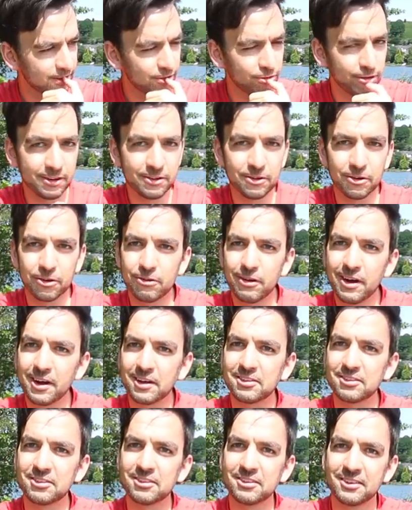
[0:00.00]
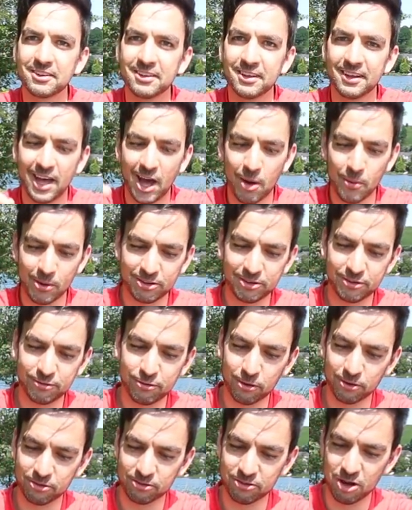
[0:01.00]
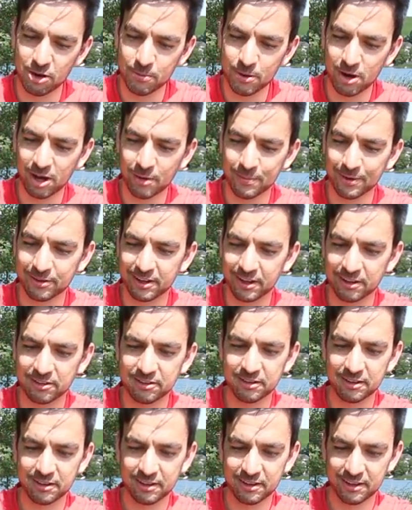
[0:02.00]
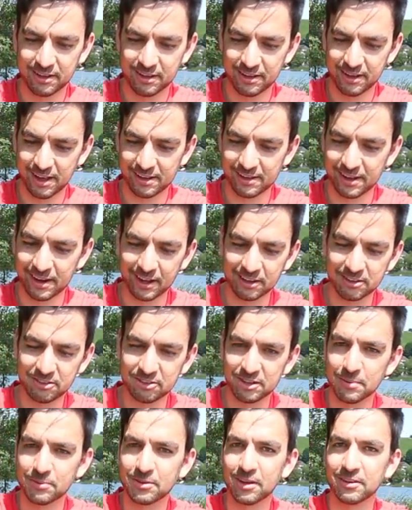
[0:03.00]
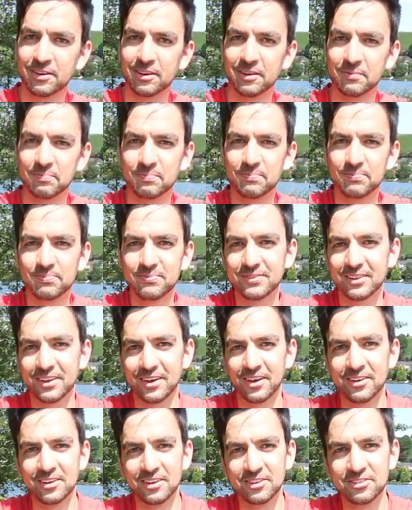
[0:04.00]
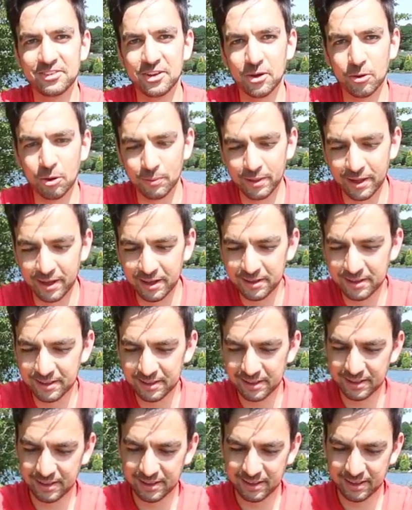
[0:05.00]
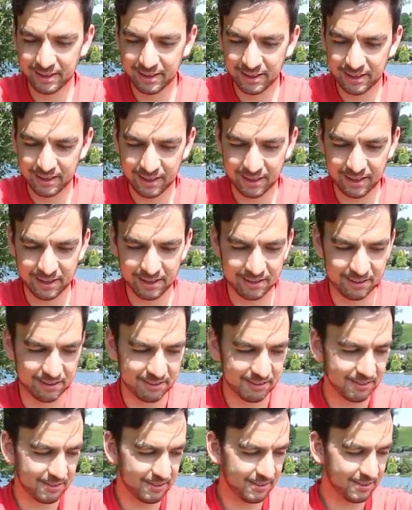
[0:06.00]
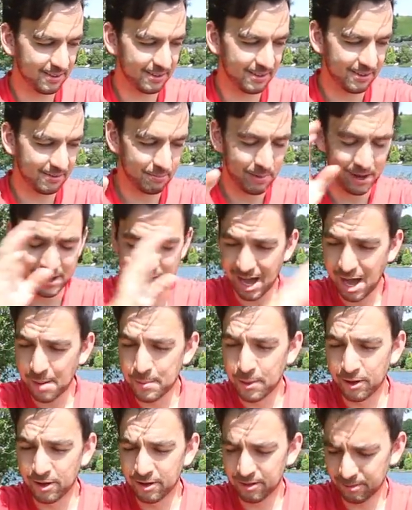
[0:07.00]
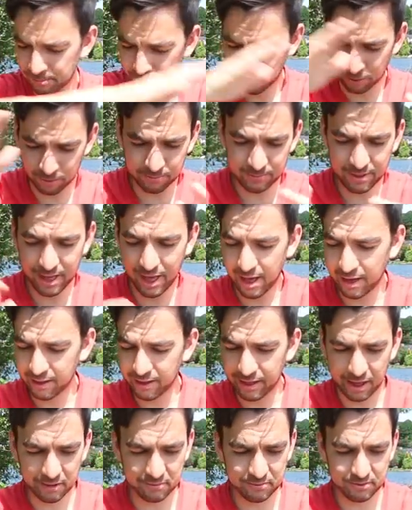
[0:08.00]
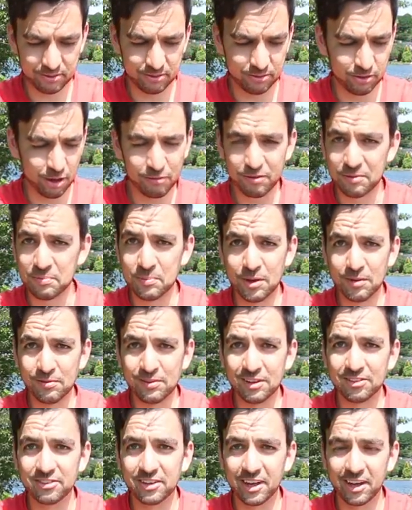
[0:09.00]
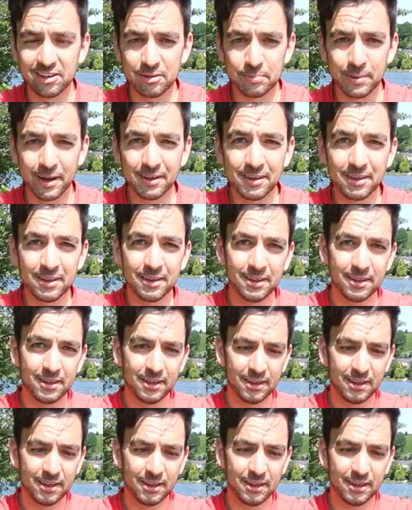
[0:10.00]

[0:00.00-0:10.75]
Crinkle Crags. I went to throw a snowball at my dad, and then I slipped on the snow up there, and my arm hurt, but nothing moved inside the bag.